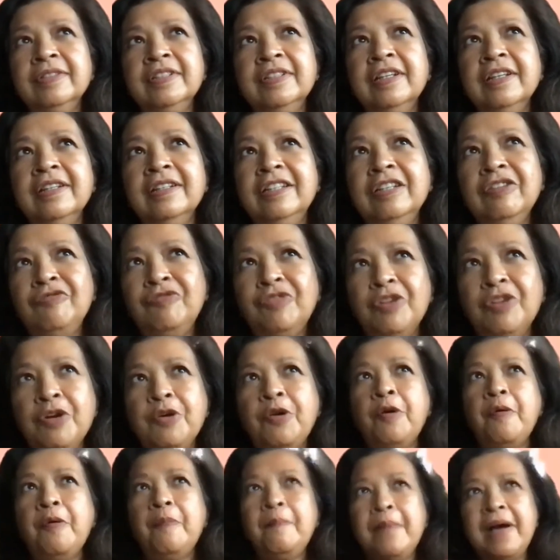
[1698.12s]
different
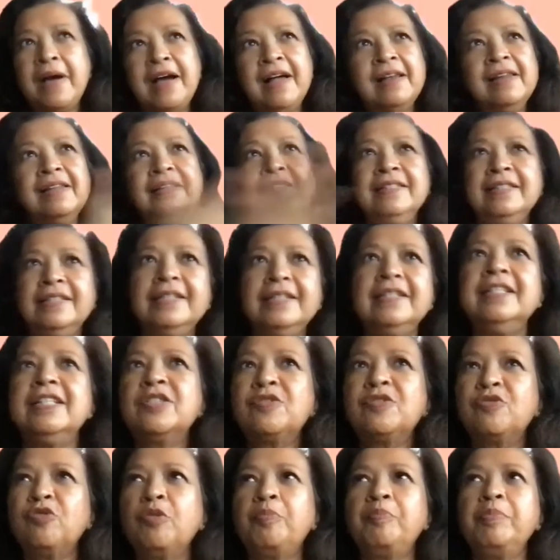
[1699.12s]
normalities
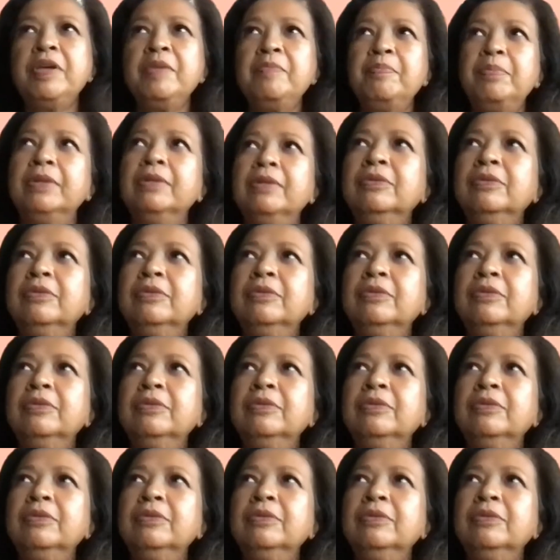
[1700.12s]
for people,